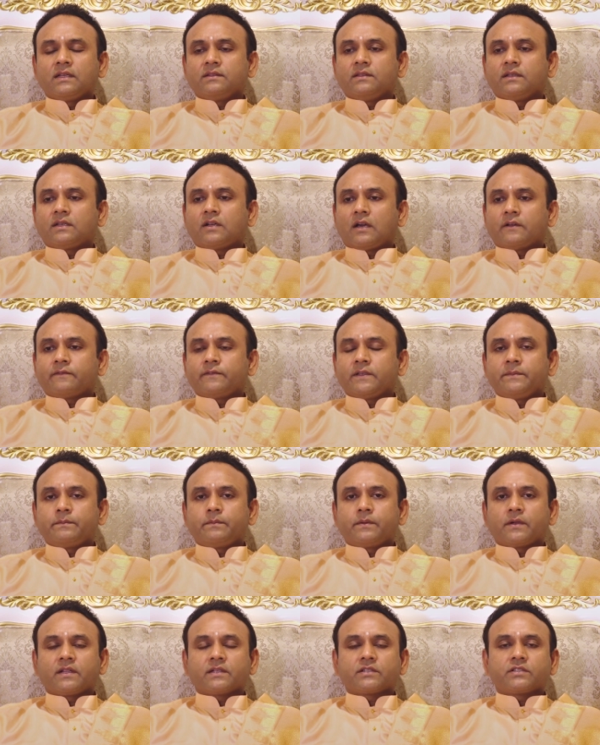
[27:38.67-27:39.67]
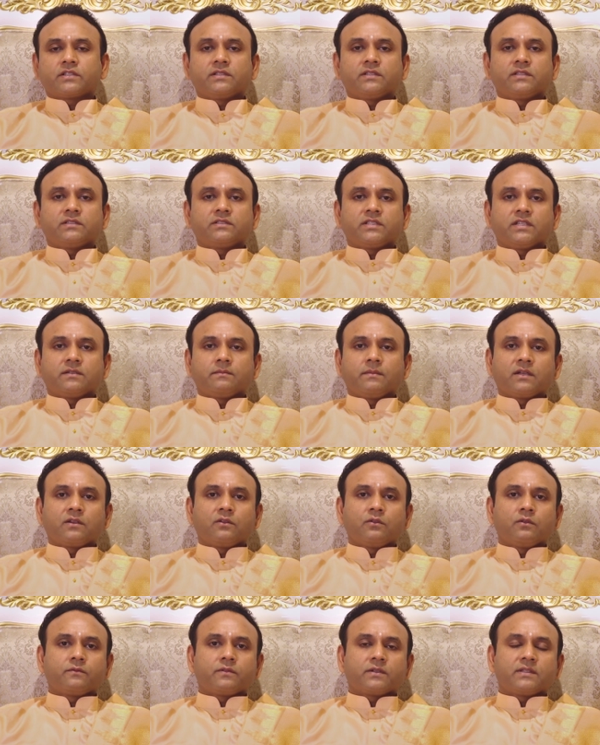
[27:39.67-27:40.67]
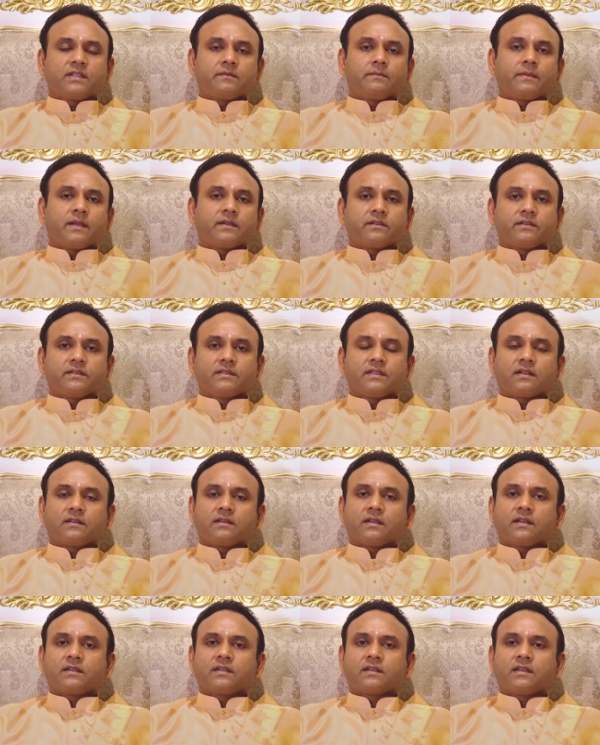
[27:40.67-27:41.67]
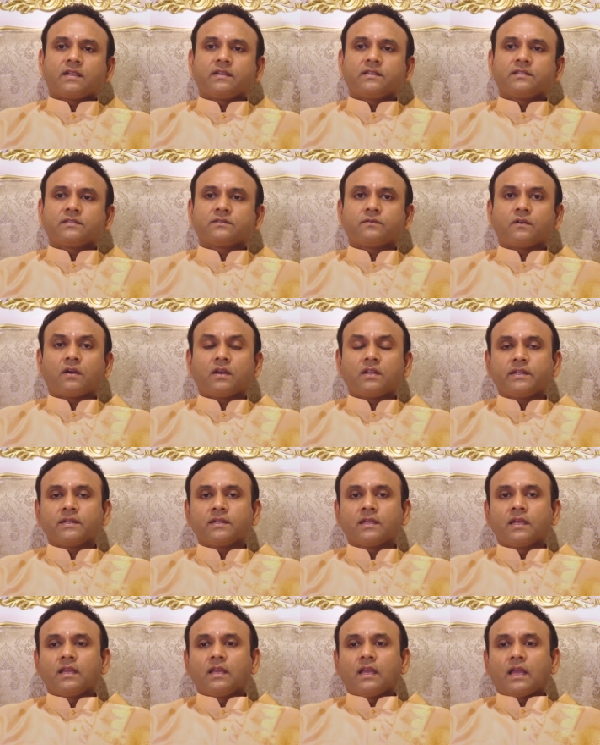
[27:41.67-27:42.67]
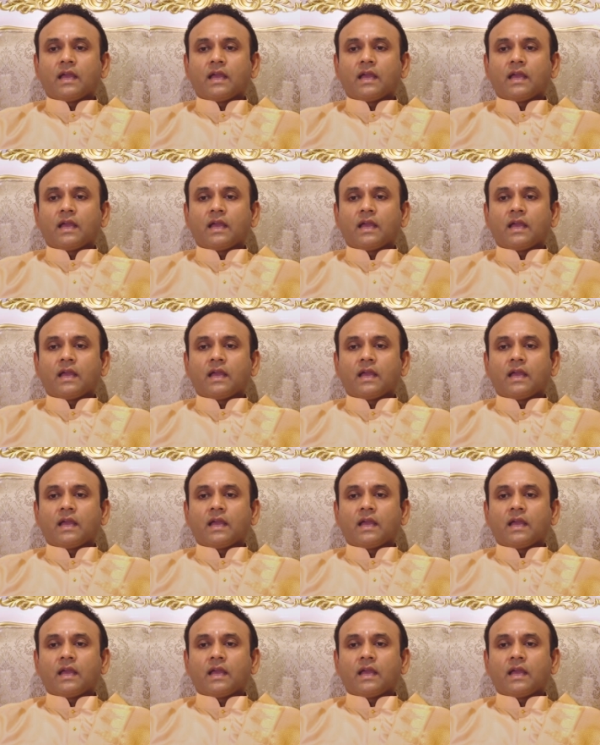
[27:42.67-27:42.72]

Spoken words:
The coffee production in Chikmagalur, for that matter, in Karnataka is falling.